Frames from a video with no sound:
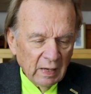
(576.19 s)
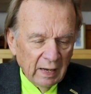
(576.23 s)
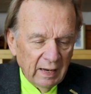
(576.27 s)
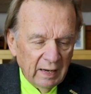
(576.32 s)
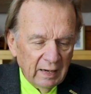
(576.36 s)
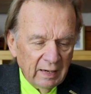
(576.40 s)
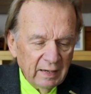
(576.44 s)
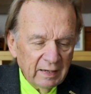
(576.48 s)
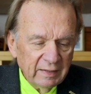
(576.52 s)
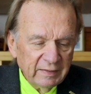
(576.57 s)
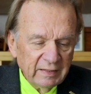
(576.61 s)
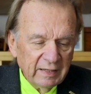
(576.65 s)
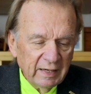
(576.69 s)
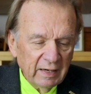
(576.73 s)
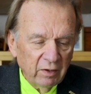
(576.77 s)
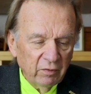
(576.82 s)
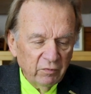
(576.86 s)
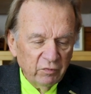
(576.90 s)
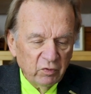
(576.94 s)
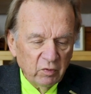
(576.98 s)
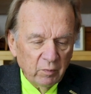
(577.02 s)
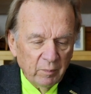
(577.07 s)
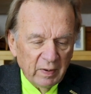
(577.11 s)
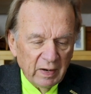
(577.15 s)
and it
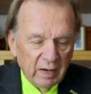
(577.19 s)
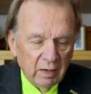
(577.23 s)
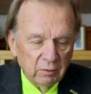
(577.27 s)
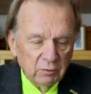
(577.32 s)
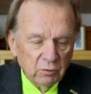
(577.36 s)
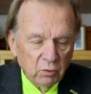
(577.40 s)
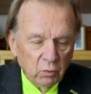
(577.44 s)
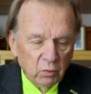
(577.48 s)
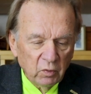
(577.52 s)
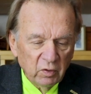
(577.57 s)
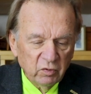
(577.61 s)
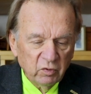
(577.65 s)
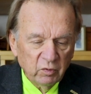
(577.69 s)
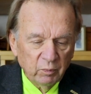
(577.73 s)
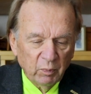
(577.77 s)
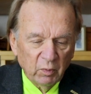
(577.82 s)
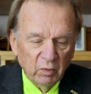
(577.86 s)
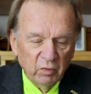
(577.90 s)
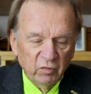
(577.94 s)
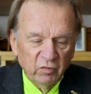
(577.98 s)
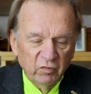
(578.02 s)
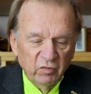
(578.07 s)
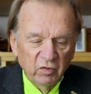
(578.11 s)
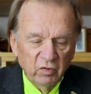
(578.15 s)
tells about
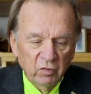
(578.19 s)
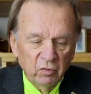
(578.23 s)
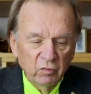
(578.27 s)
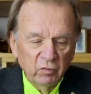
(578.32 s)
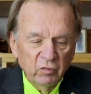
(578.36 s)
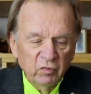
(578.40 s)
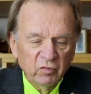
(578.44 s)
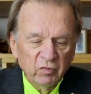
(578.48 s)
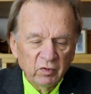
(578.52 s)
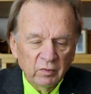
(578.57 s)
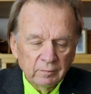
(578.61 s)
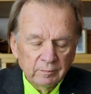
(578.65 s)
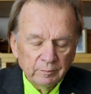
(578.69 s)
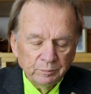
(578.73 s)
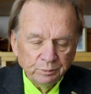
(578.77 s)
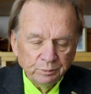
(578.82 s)
CRISPR's use